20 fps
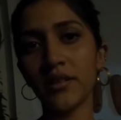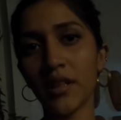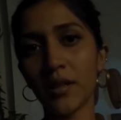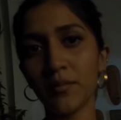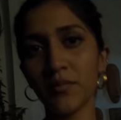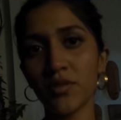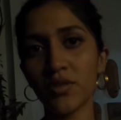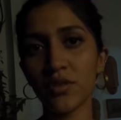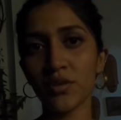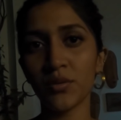it
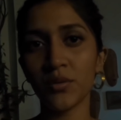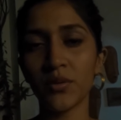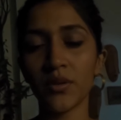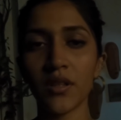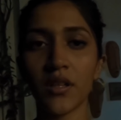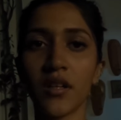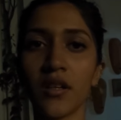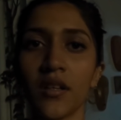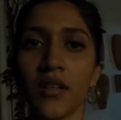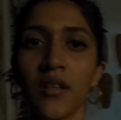comes
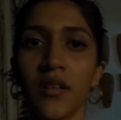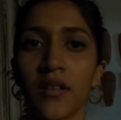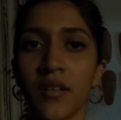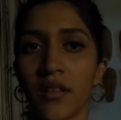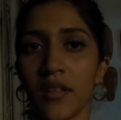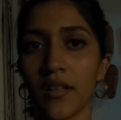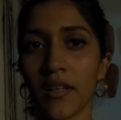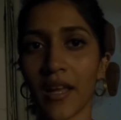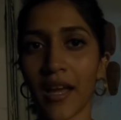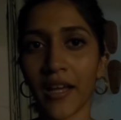to a
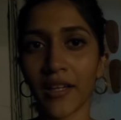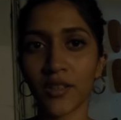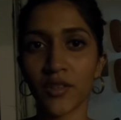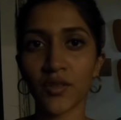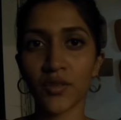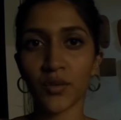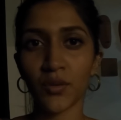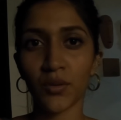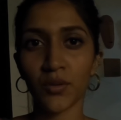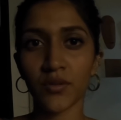light
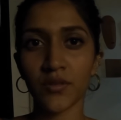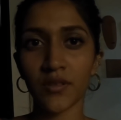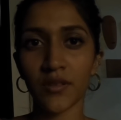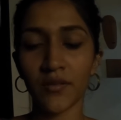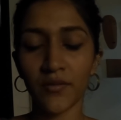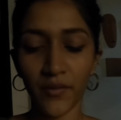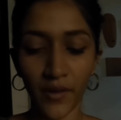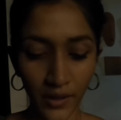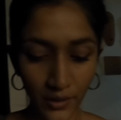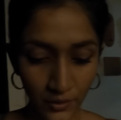source
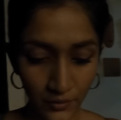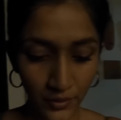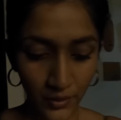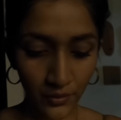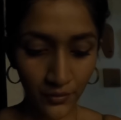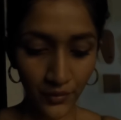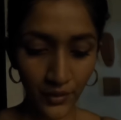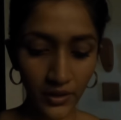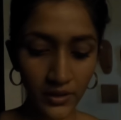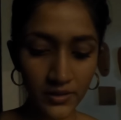in front of
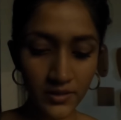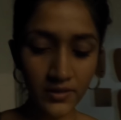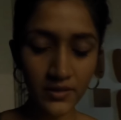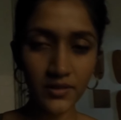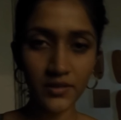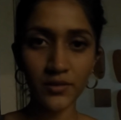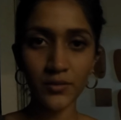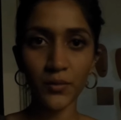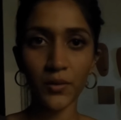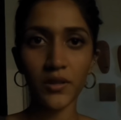your face,
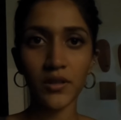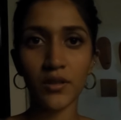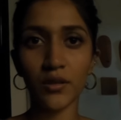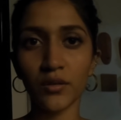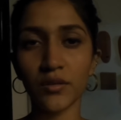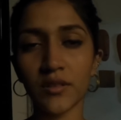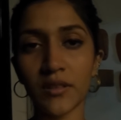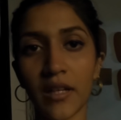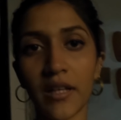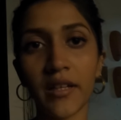this is what it
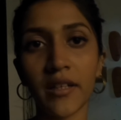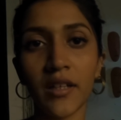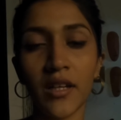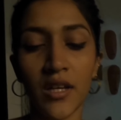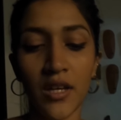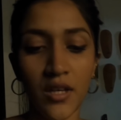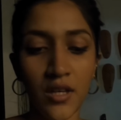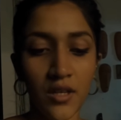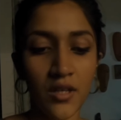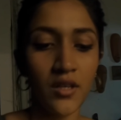looks like.
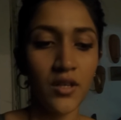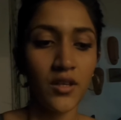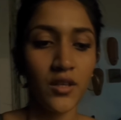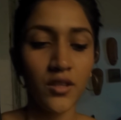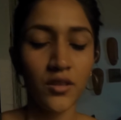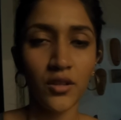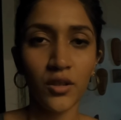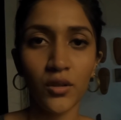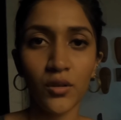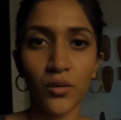
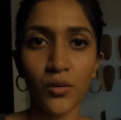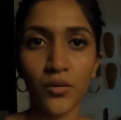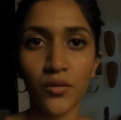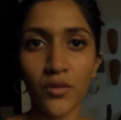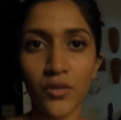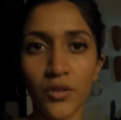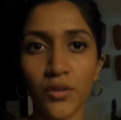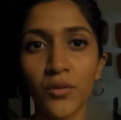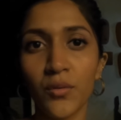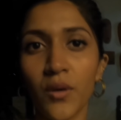The
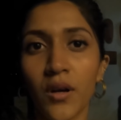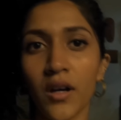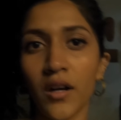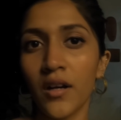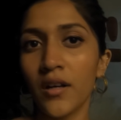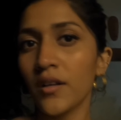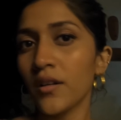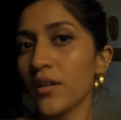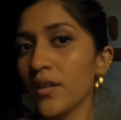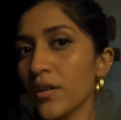closer you
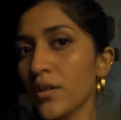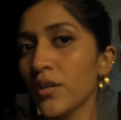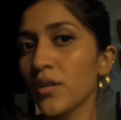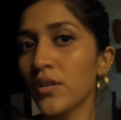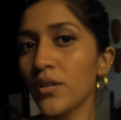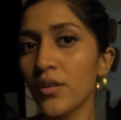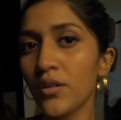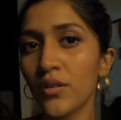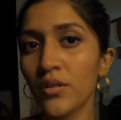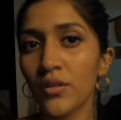are
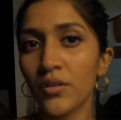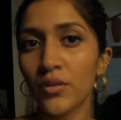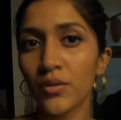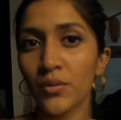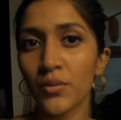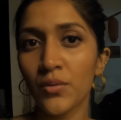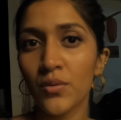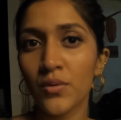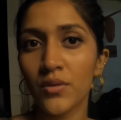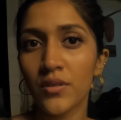
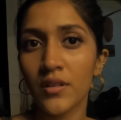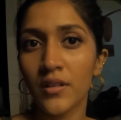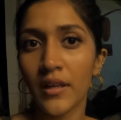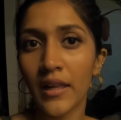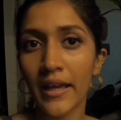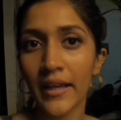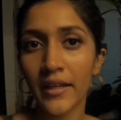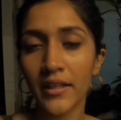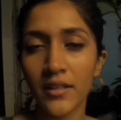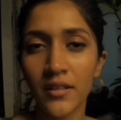to the
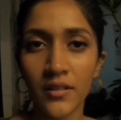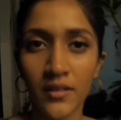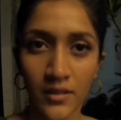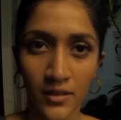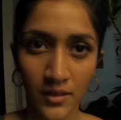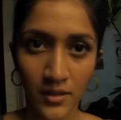light,